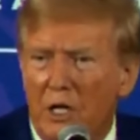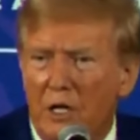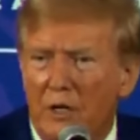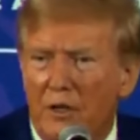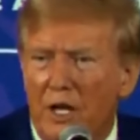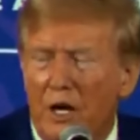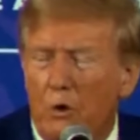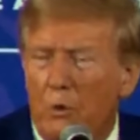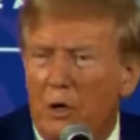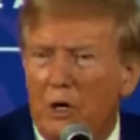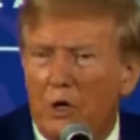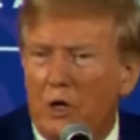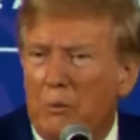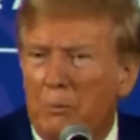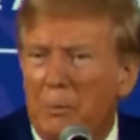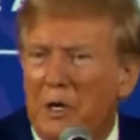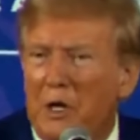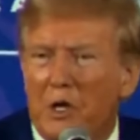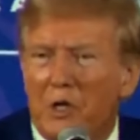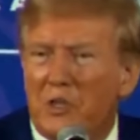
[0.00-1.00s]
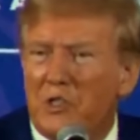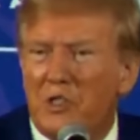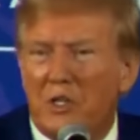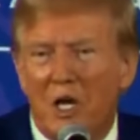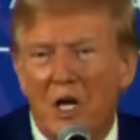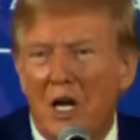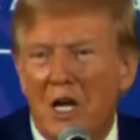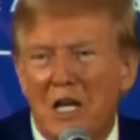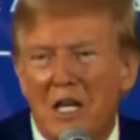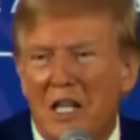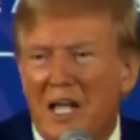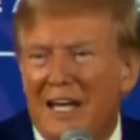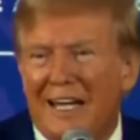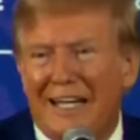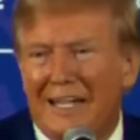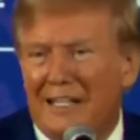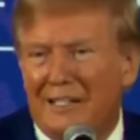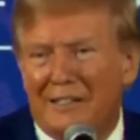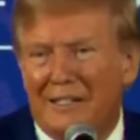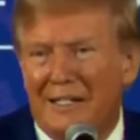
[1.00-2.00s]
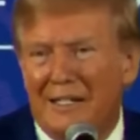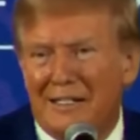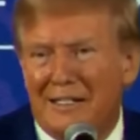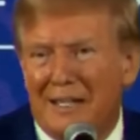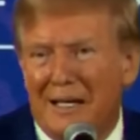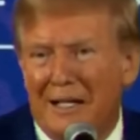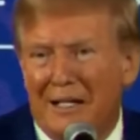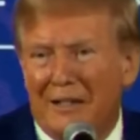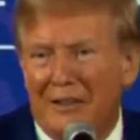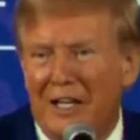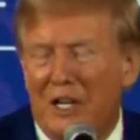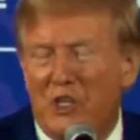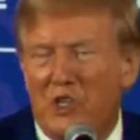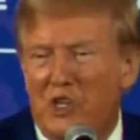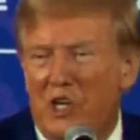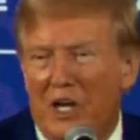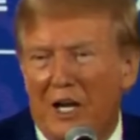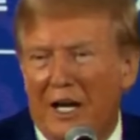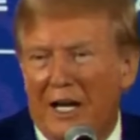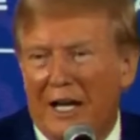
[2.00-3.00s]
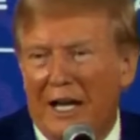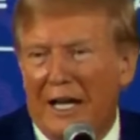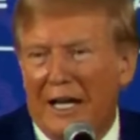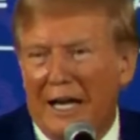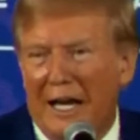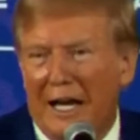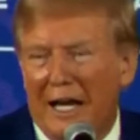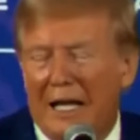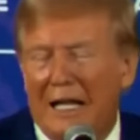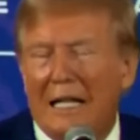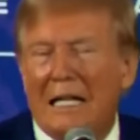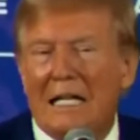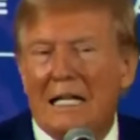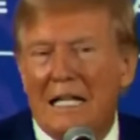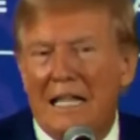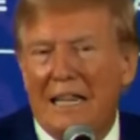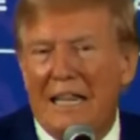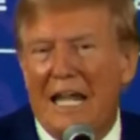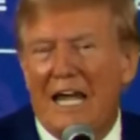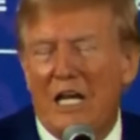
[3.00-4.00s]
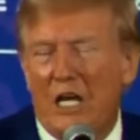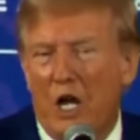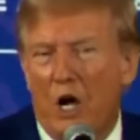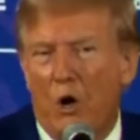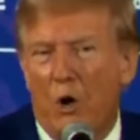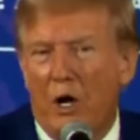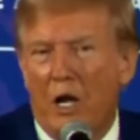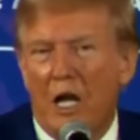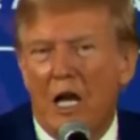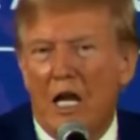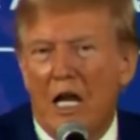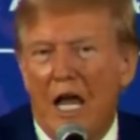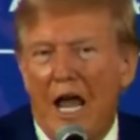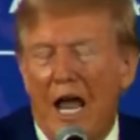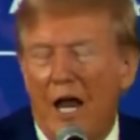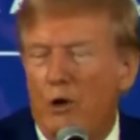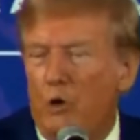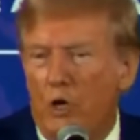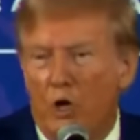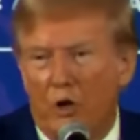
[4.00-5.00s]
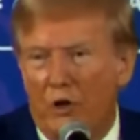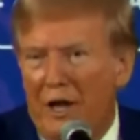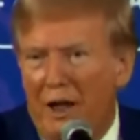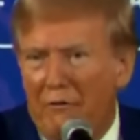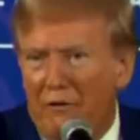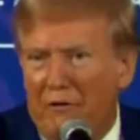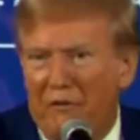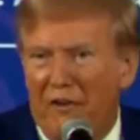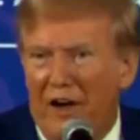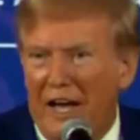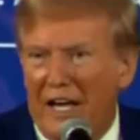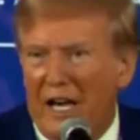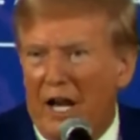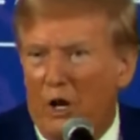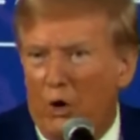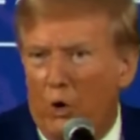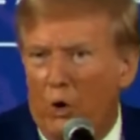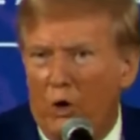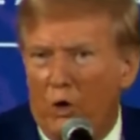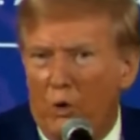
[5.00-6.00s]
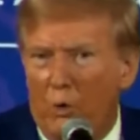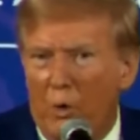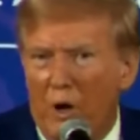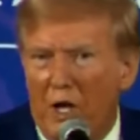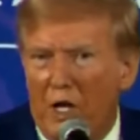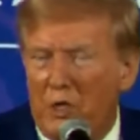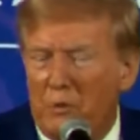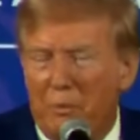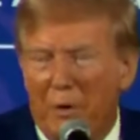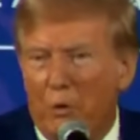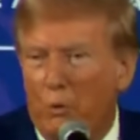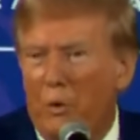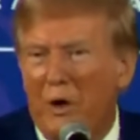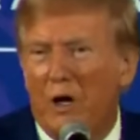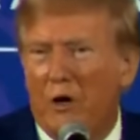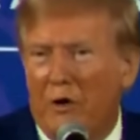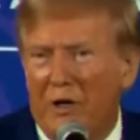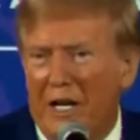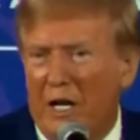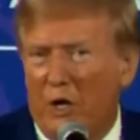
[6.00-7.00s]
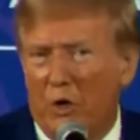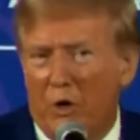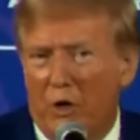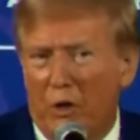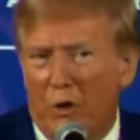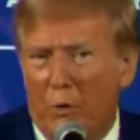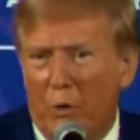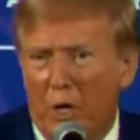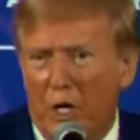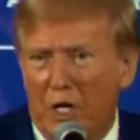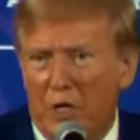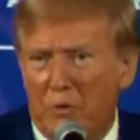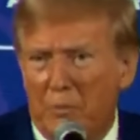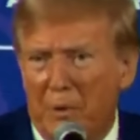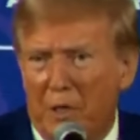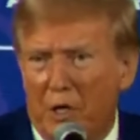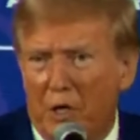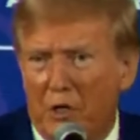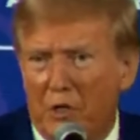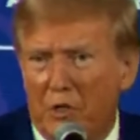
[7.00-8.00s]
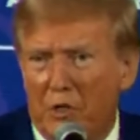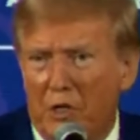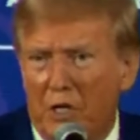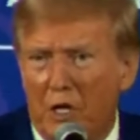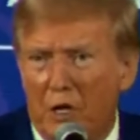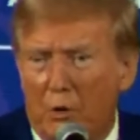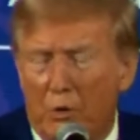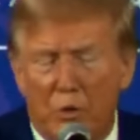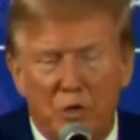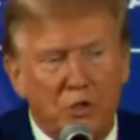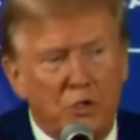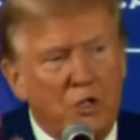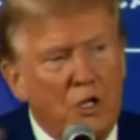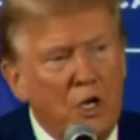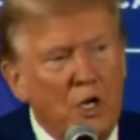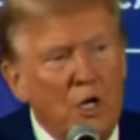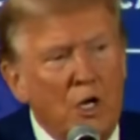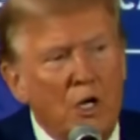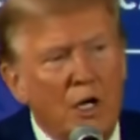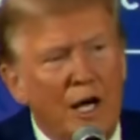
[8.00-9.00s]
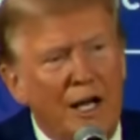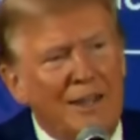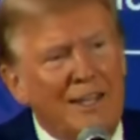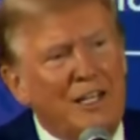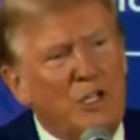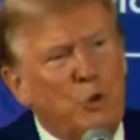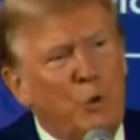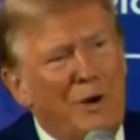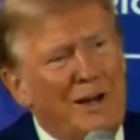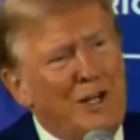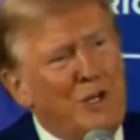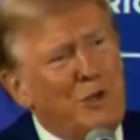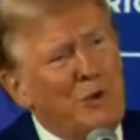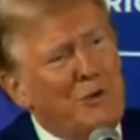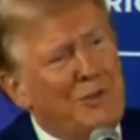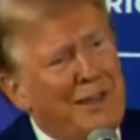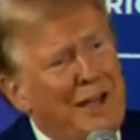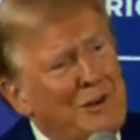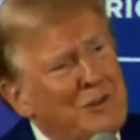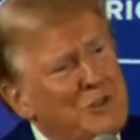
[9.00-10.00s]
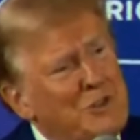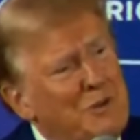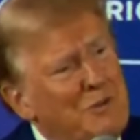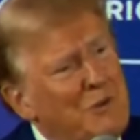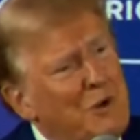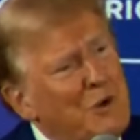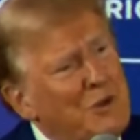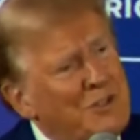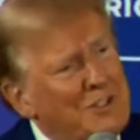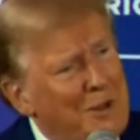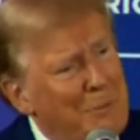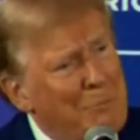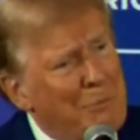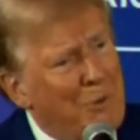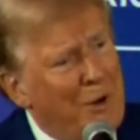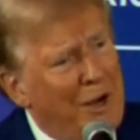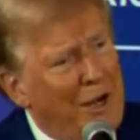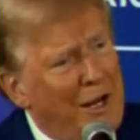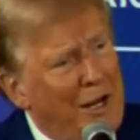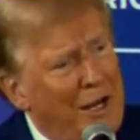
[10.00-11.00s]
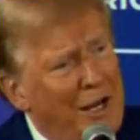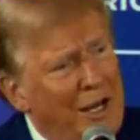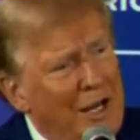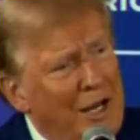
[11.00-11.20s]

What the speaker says: They don't want to talk because they're guilty as hell. They cheated like hell. They know it. And you'll never find out all the ways, but we don't need all the ways because, you know, it was, I think, 22,000 votes separated it.